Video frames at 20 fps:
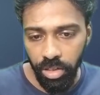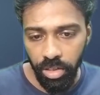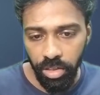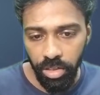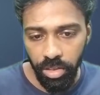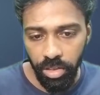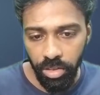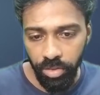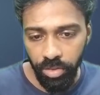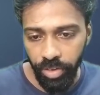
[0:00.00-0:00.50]

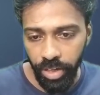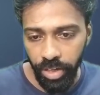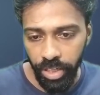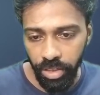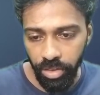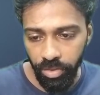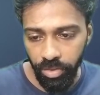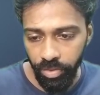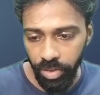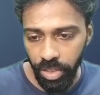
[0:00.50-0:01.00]
Fine,
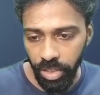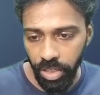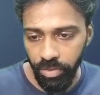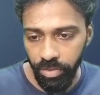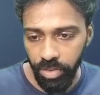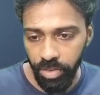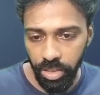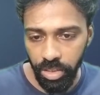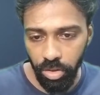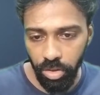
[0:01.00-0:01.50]
we have
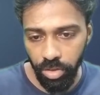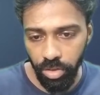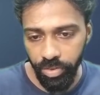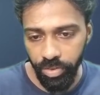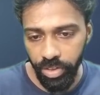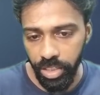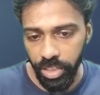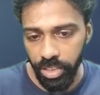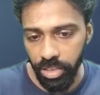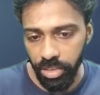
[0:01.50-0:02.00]
learned a lot of
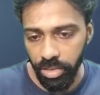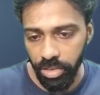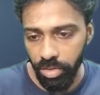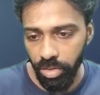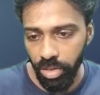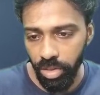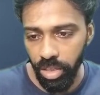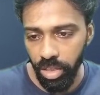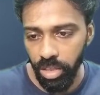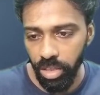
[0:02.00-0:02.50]
indexes
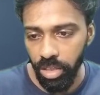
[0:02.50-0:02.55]
today.